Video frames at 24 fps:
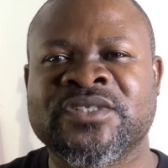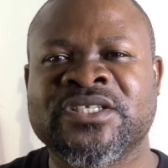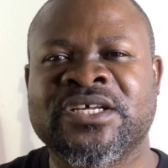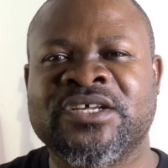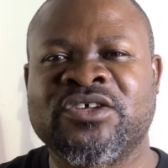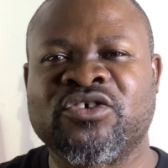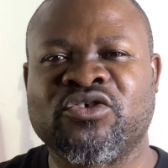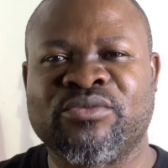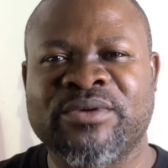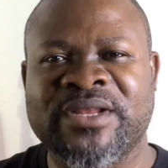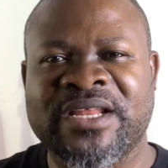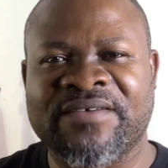
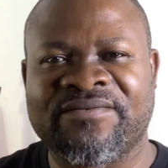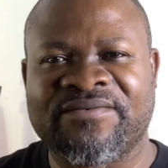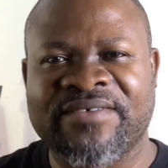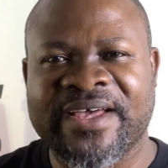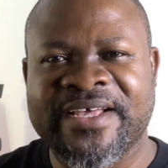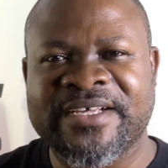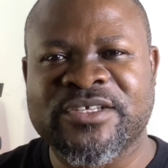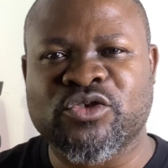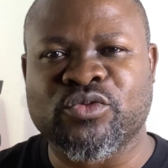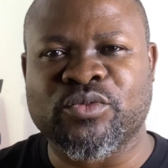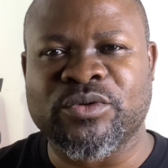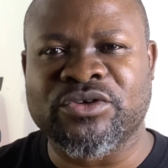you'll be the
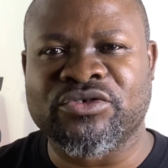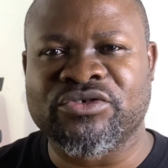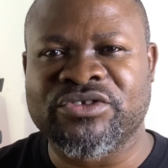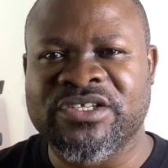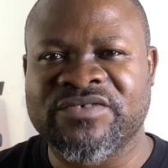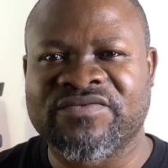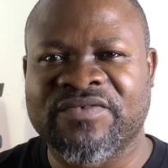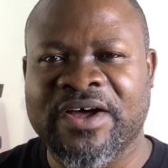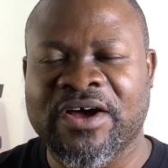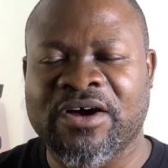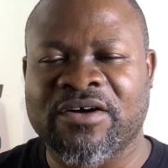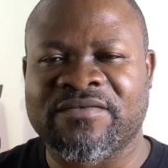first to be
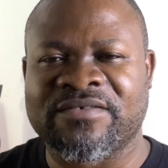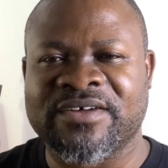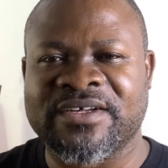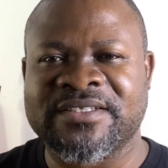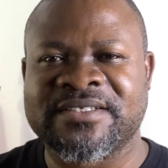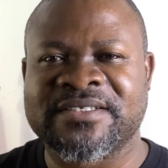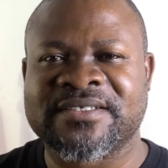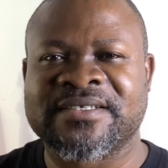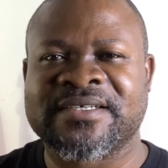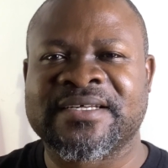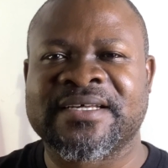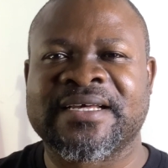notified of it.
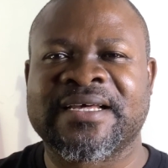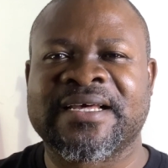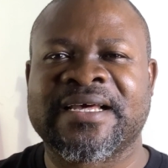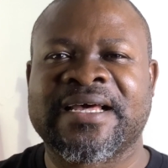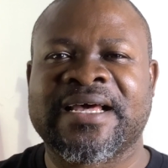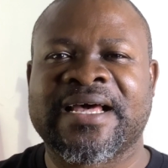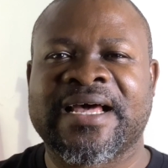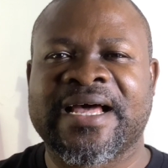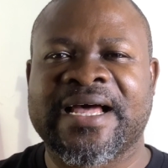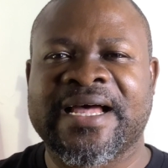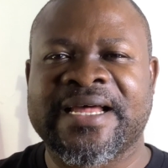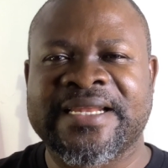
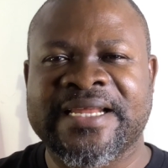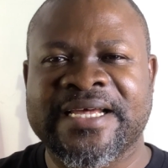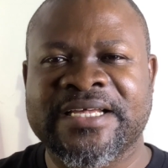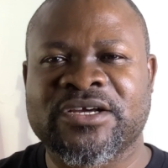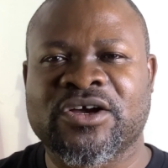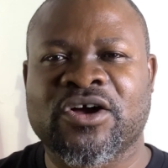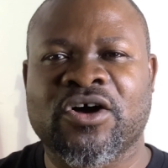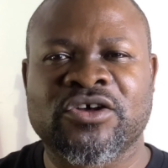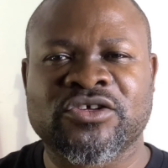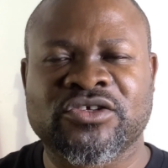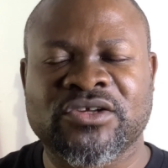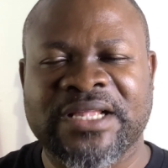And then you
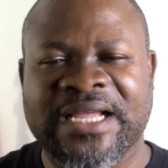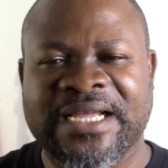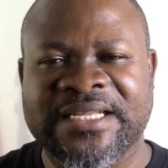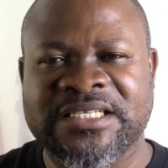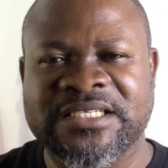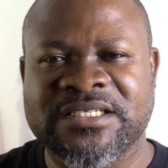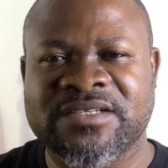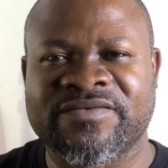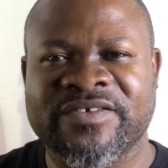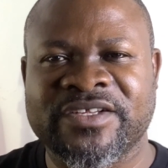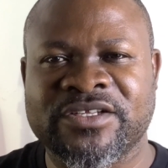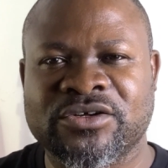can also like
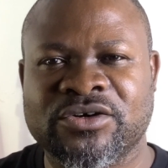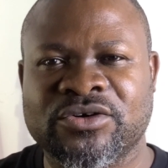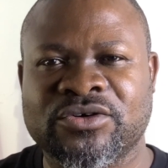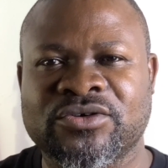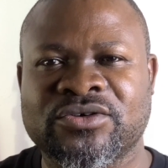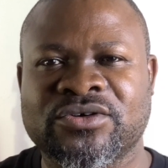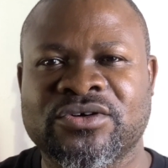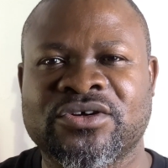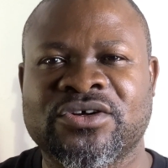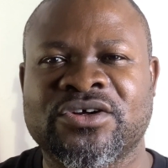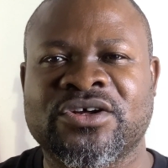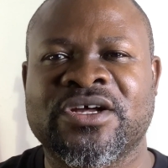this video
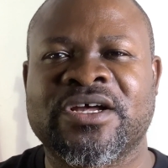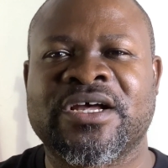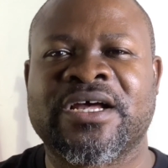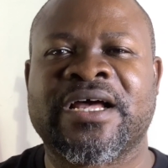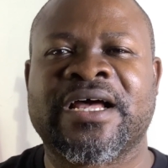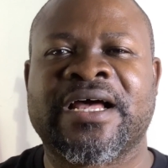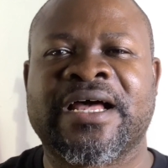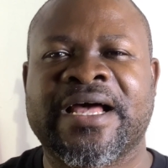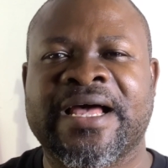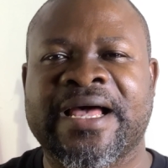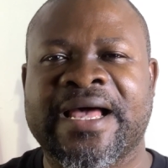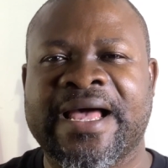
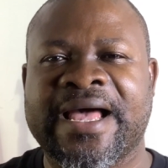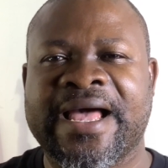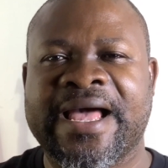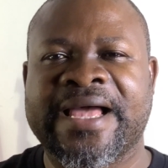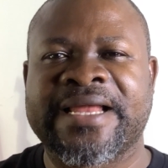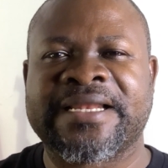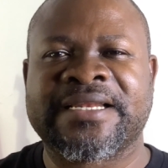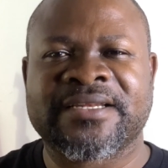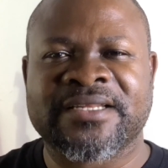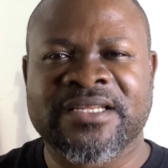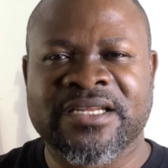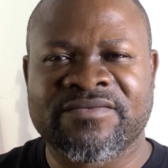
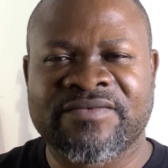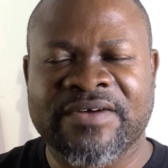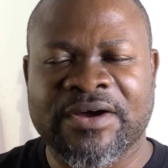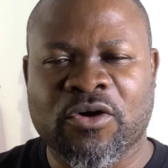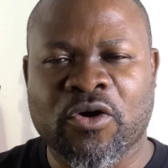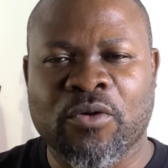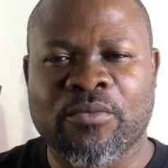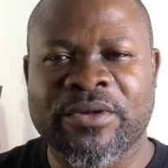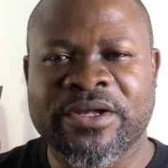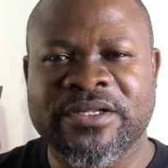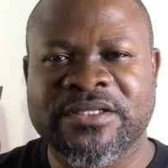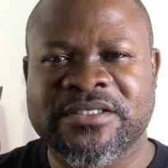and leave a
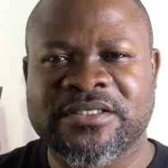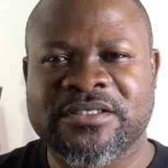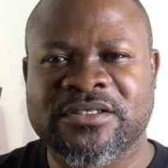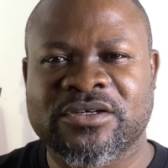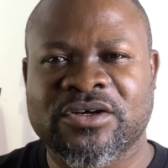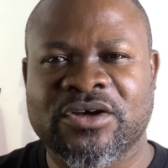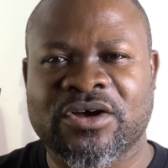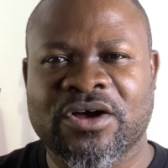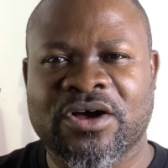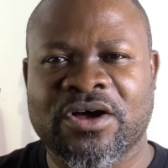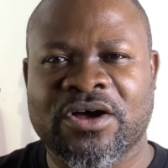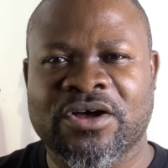comment
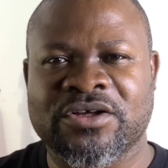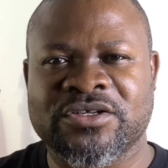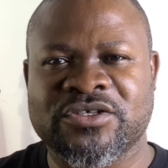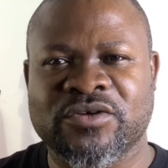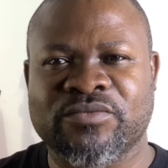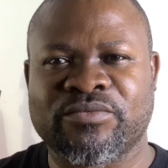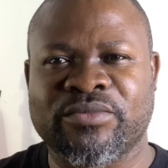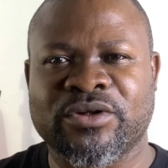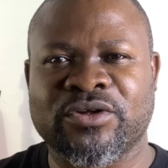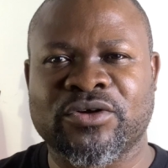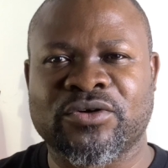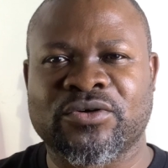also
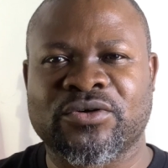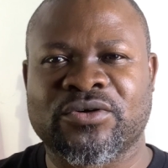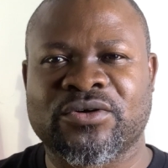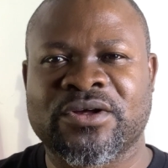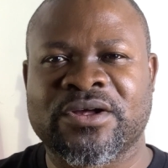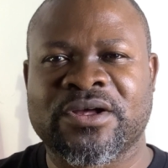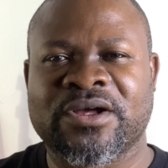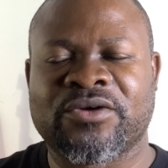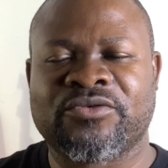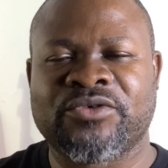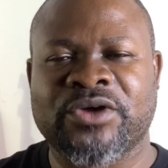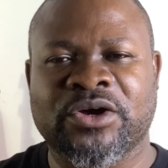below.
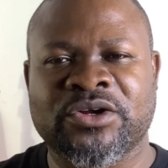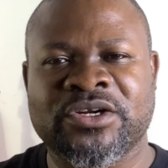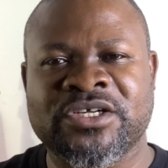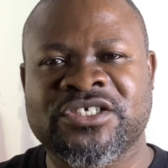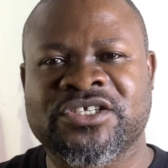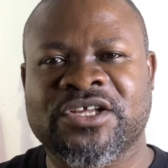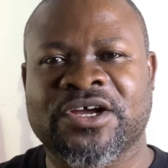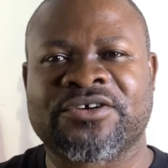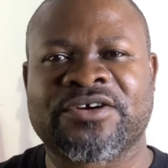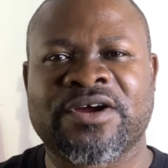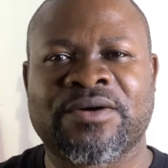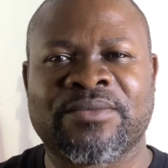you are on
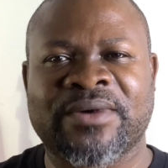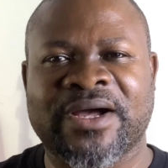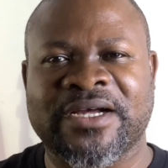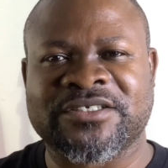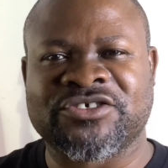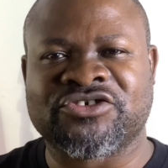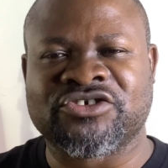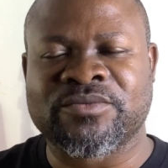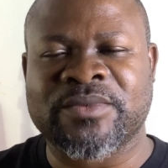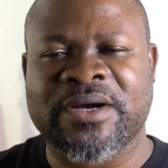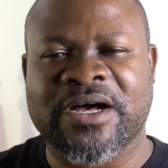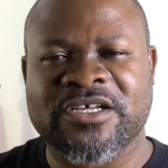Instagram at
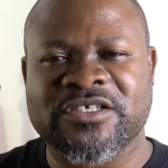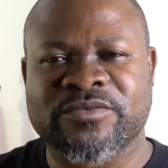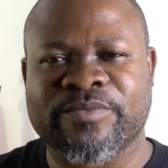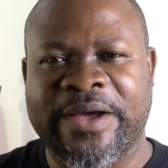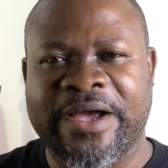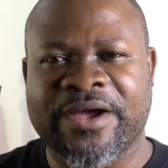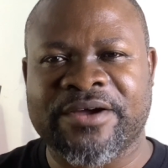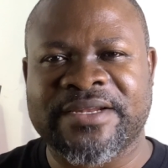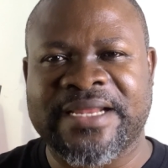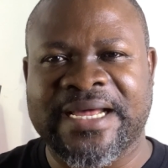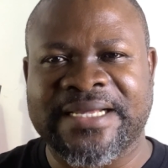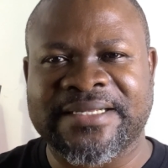
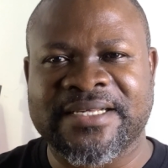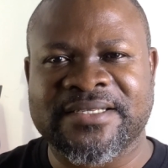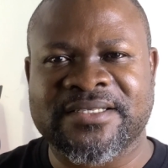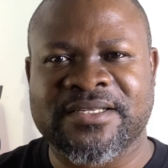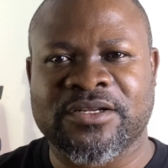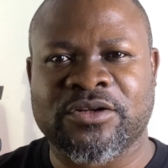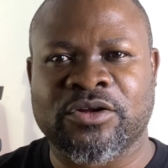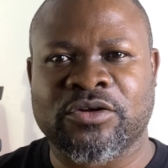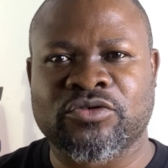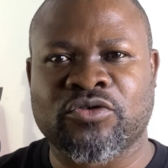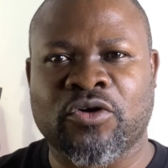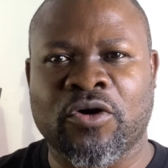
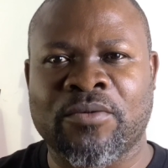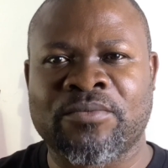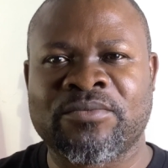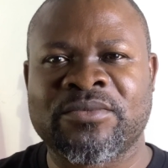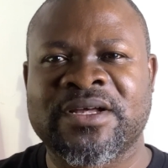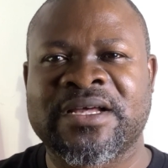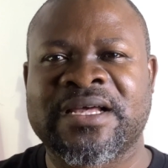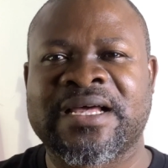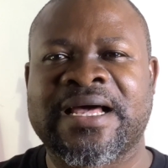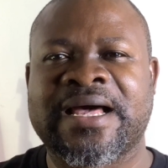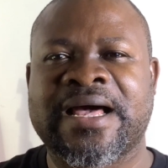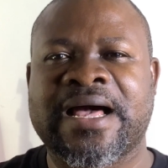dreamhousebiodigesters.com.
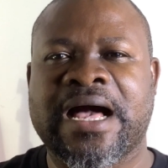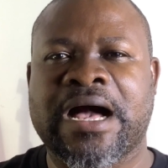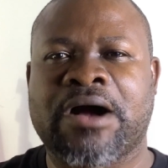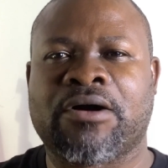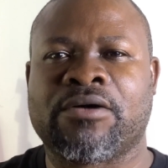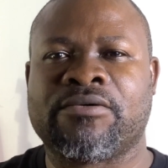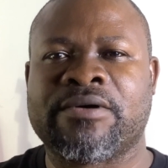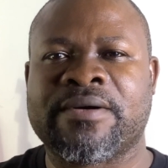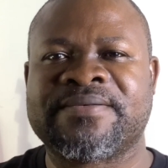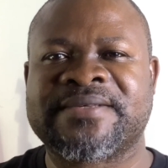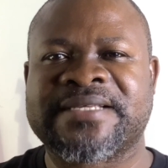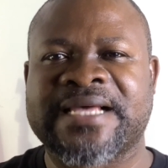Our
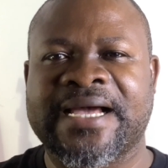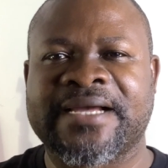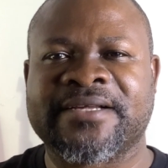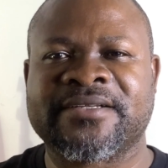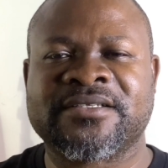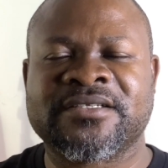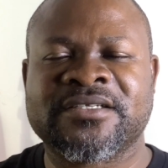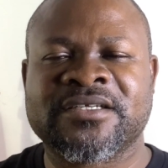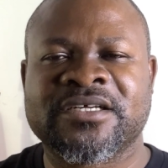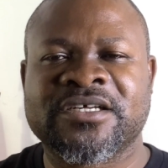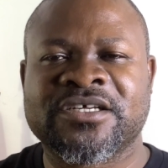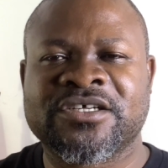website,
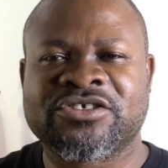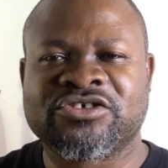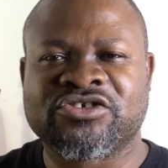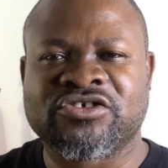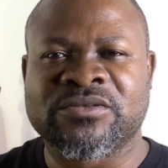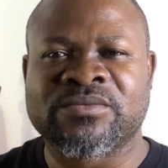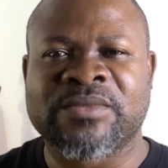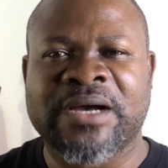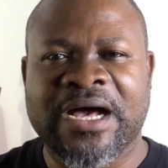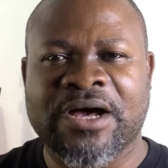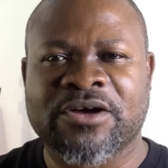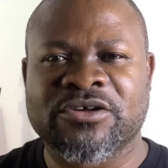
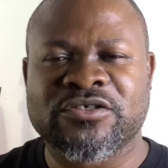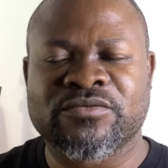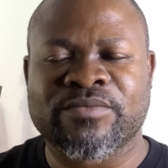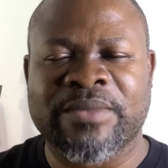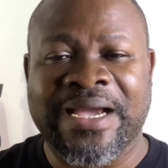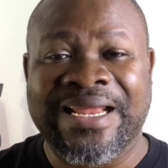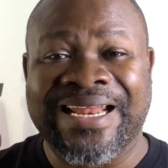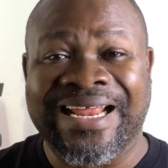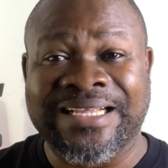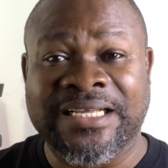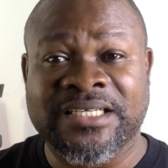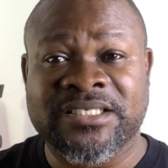
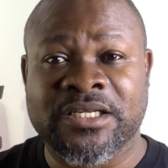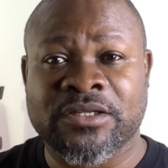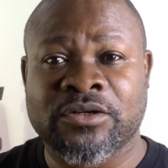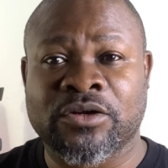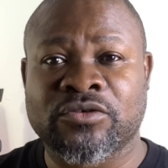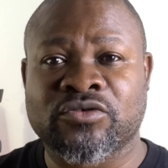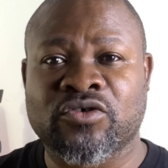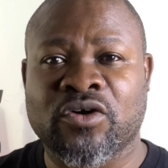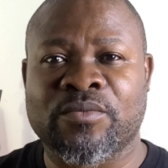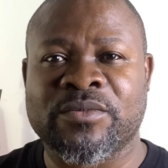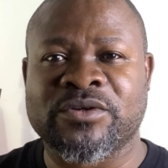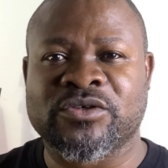
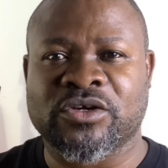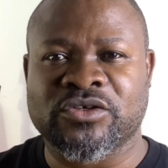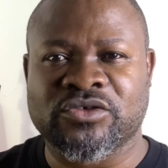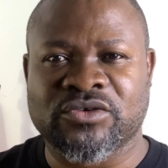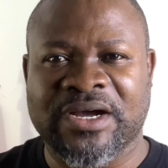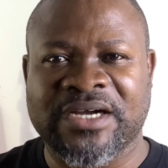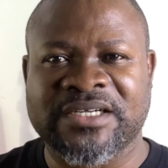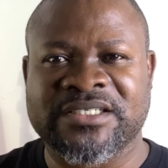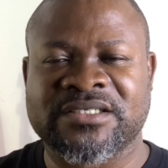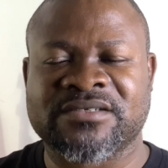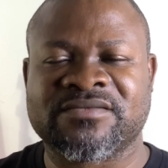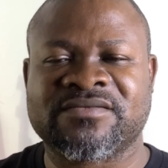dreamhousebiodigesters.com is also
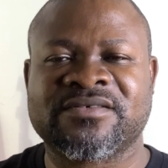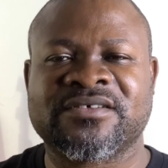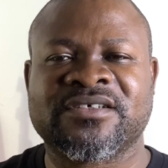active.